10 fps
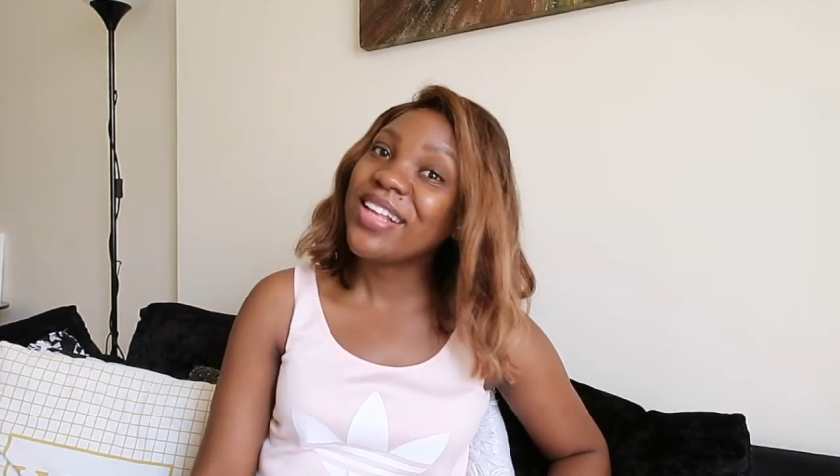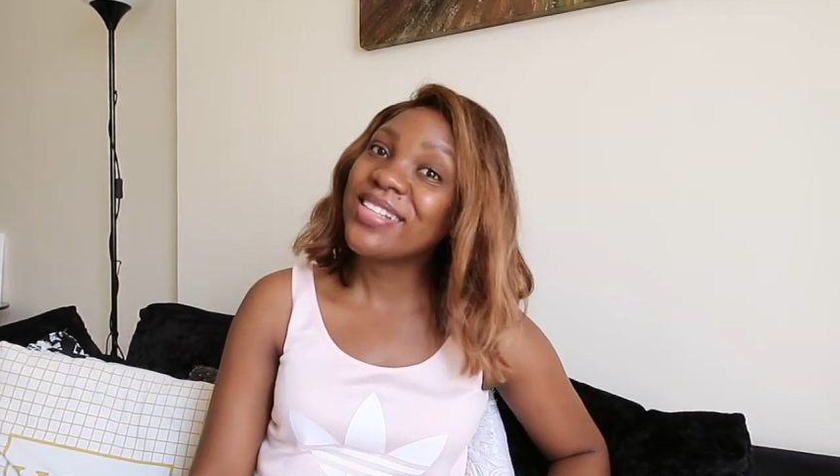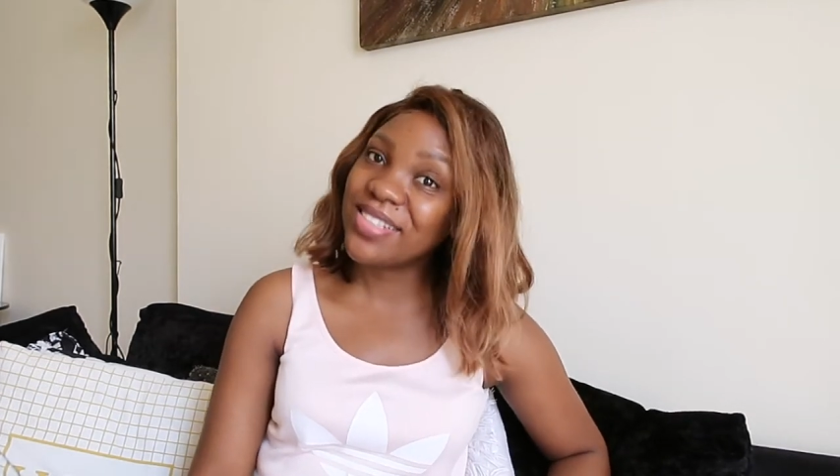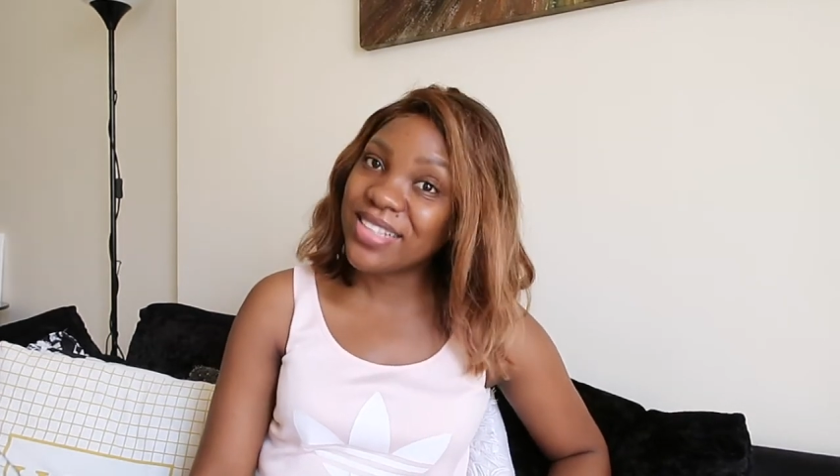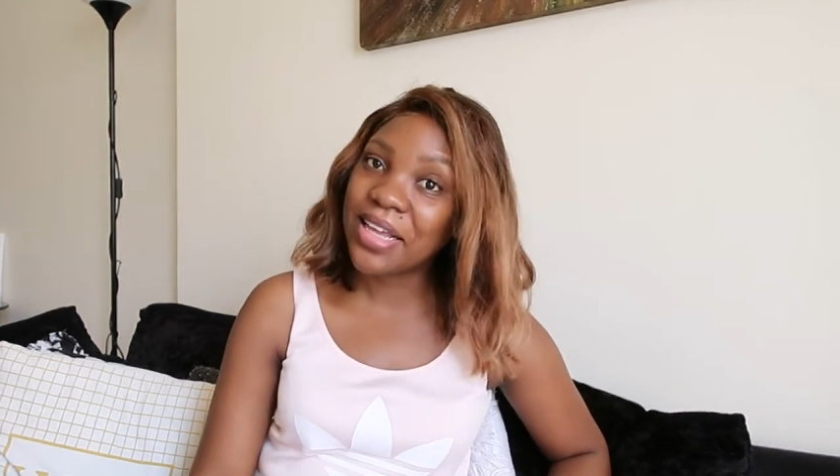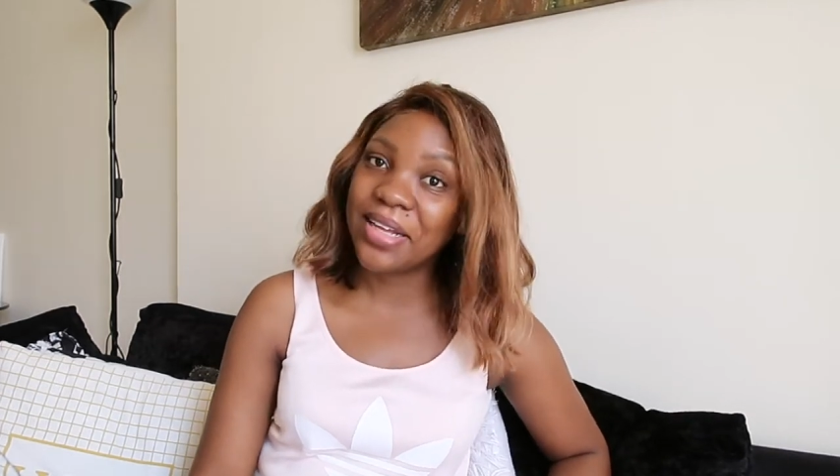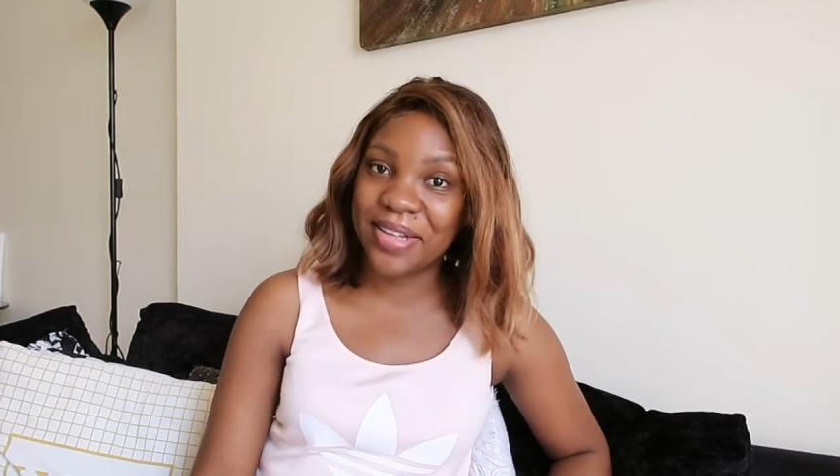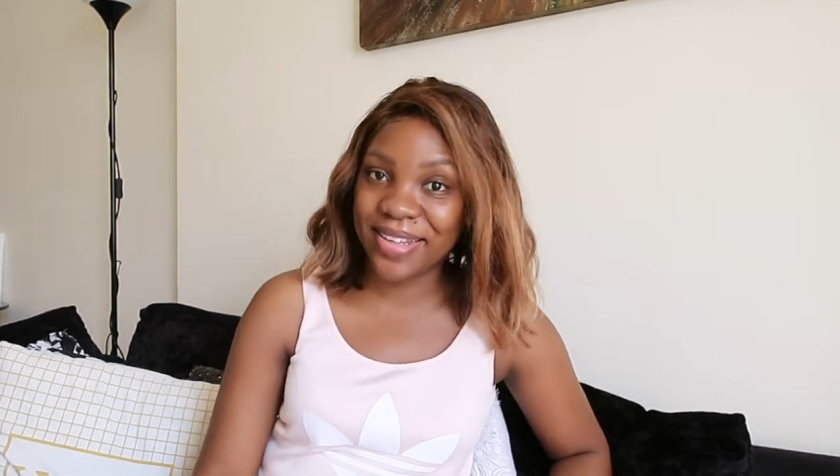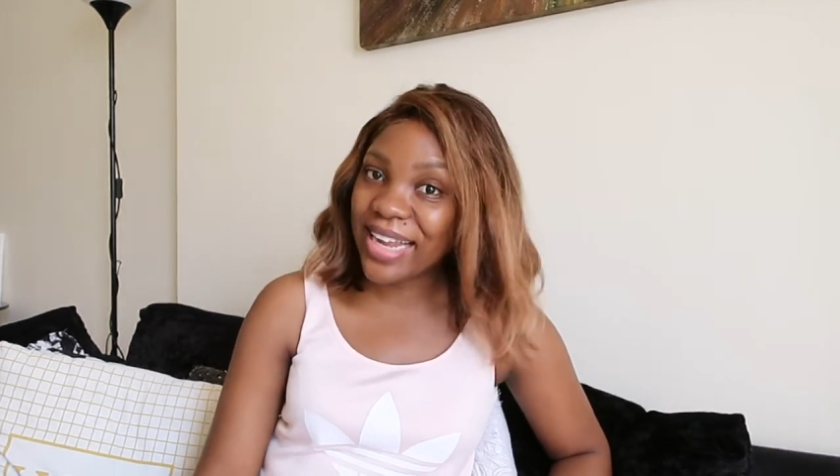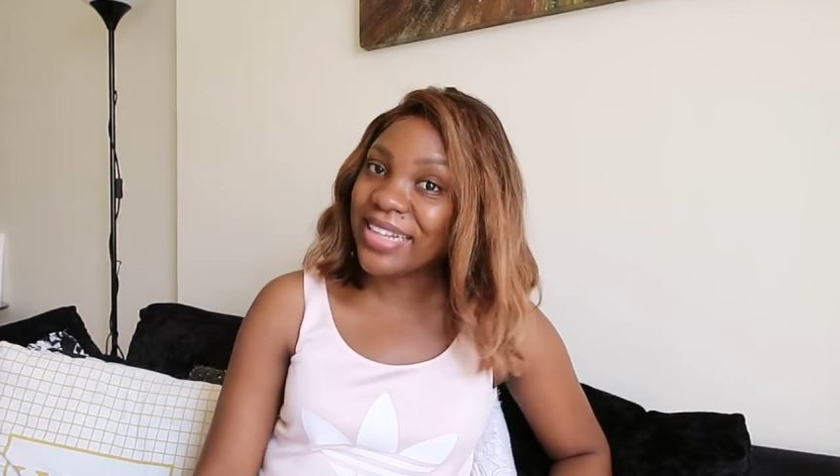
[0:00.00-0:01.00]
sounds like a
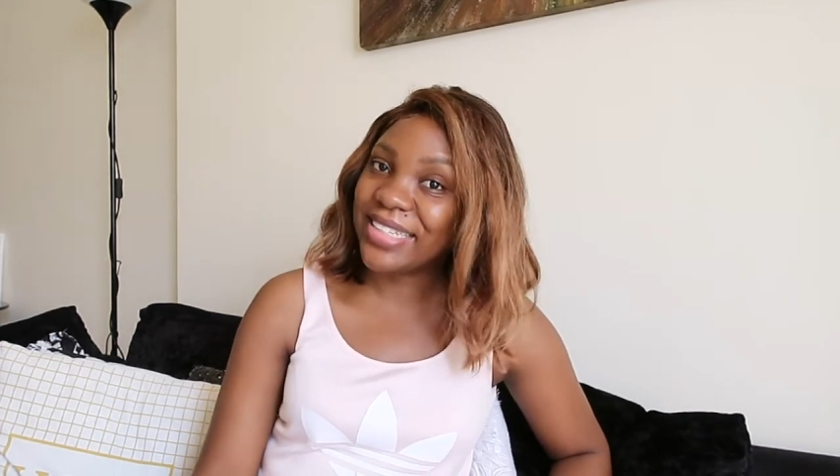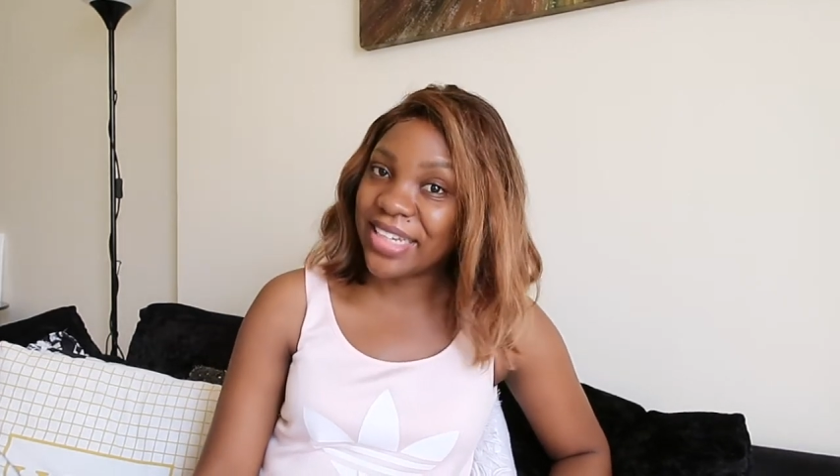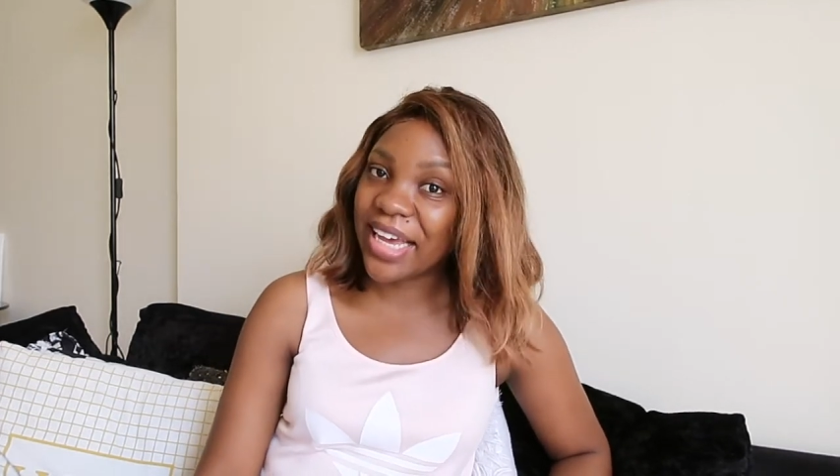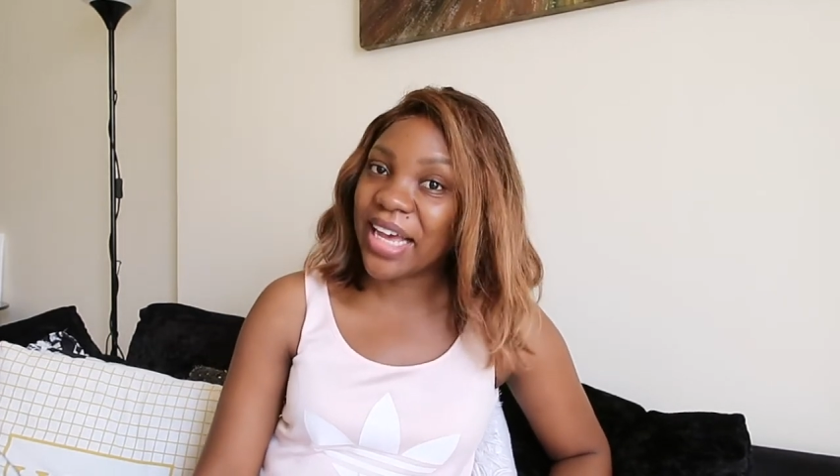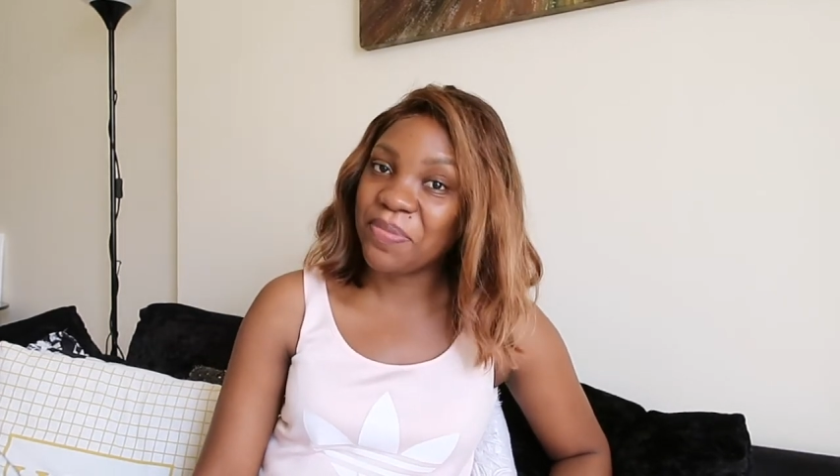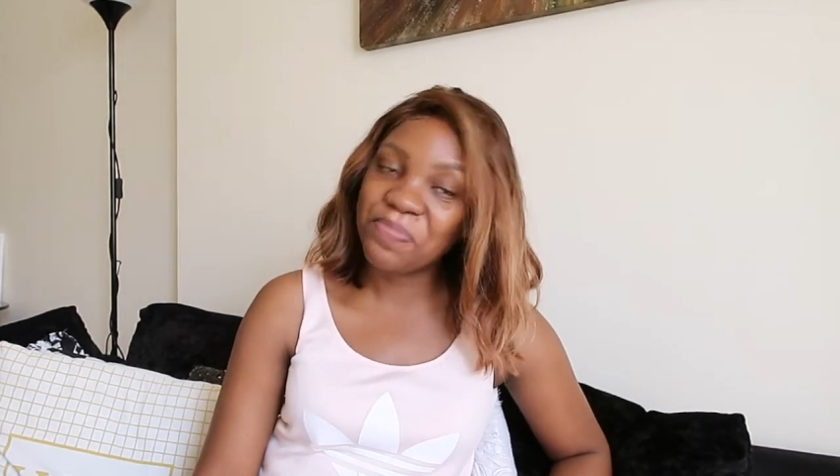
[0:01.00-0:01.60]
good idea.